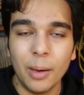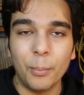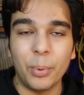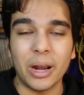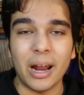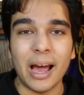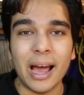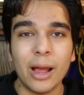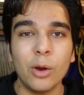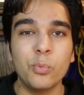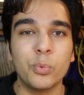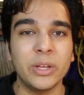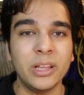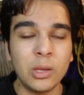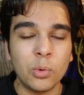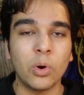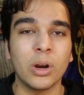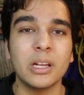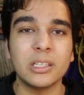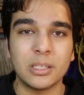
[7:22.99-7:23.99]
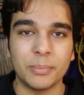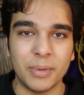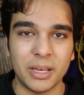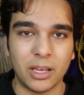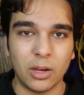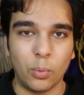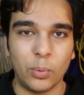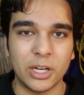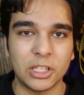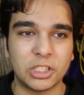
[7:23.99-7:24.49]
But I really wanted to
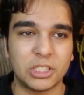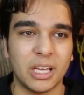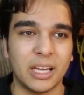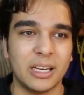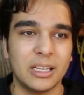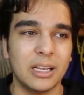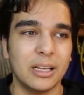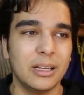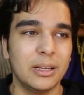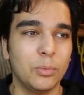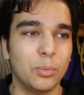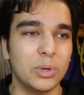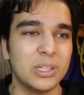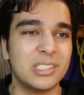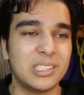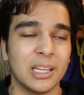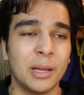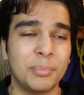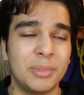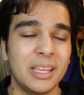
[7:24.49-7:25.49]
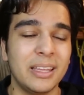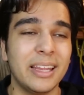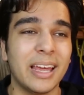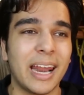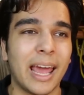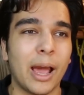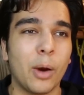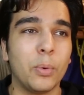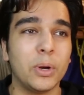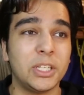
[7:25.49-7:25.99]
make a wish that was something that
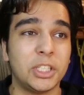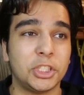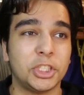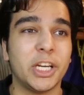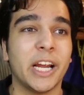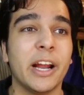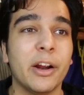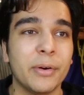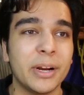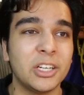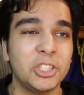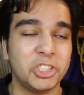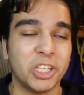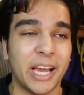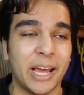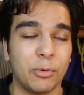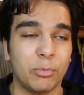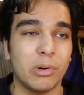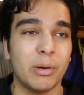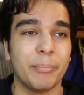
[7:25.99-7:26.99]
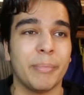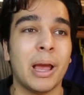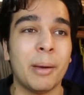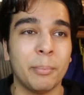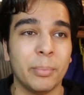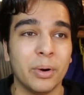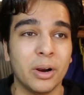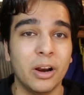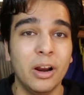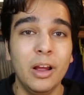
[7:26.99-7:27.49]
I would cherish and
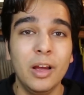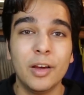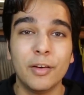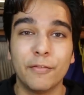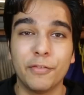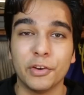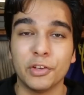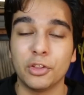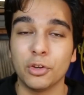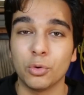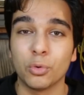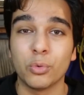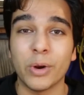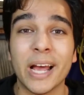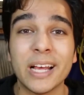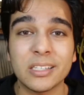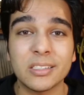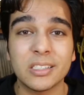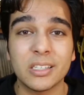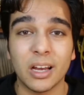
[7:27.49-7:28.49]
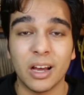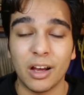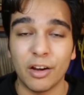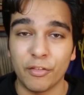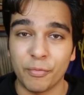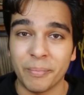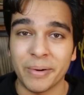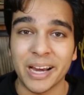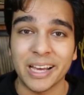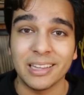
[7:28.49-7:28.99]
remember for the rest
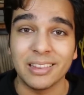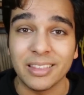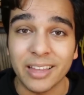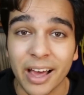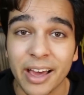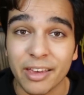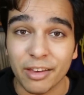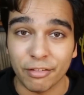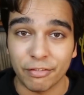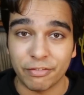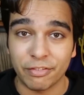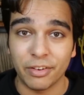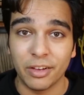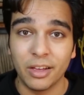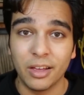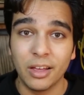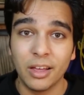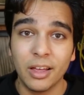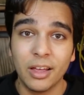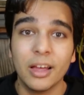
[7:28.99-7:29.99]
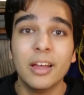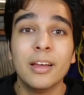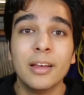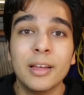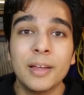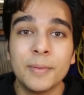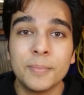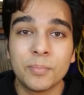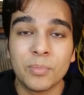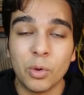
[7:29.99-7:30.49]
of my life,
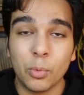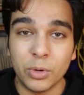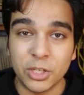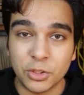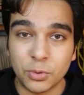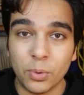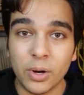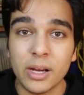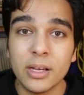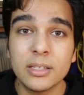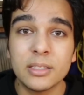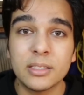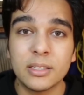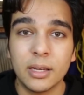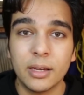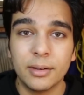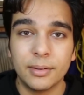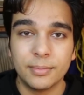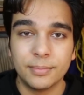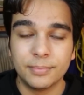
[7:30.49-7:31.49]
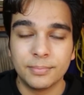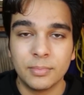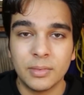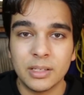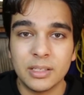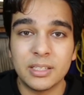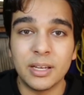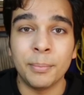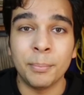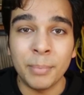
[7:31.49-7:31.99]
which was
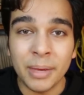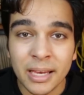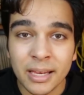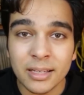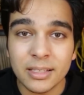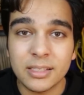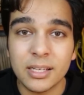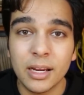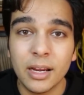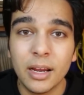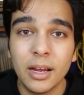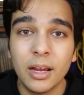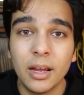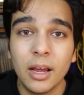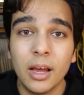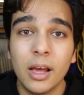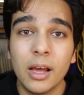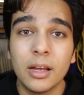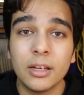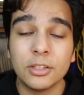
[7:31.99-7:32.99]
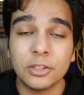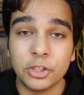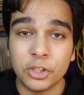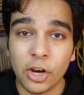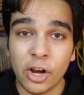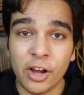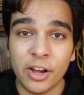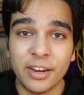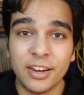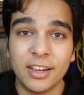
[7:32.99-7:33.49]
to meet
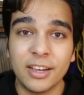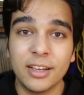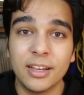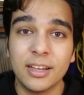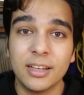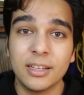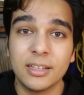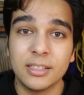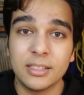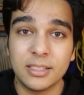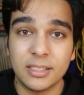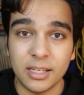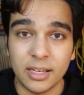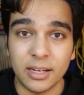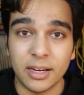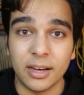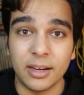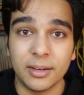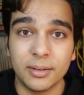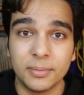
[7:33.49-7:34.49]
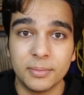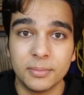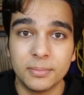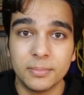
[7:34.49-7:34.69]
John Cena.